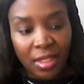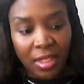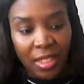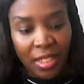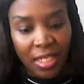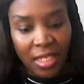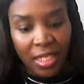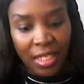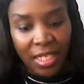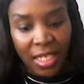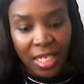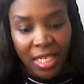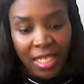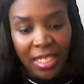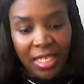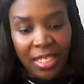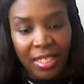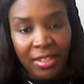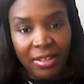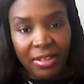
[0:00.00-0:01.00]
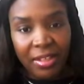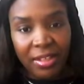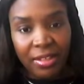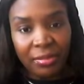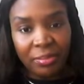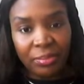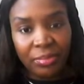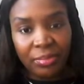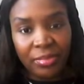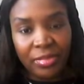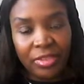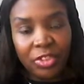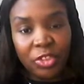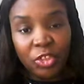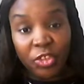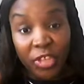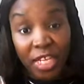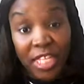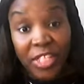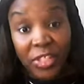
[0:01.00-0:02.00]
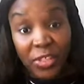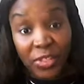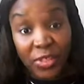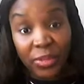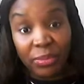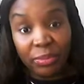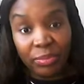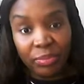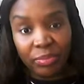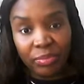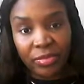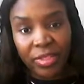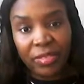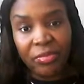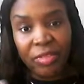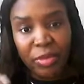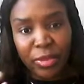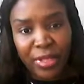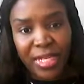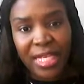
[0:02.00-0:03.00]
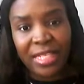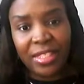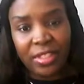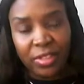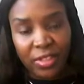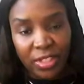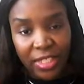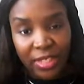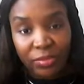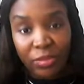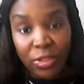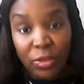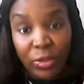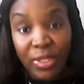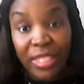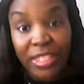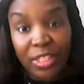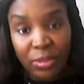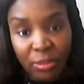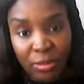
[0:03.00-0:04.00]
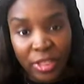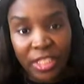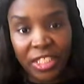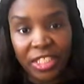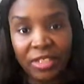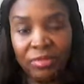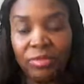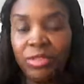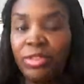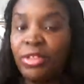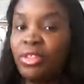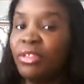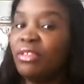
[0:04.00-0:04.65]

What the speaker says: it kind of drains you if you do that too much. If you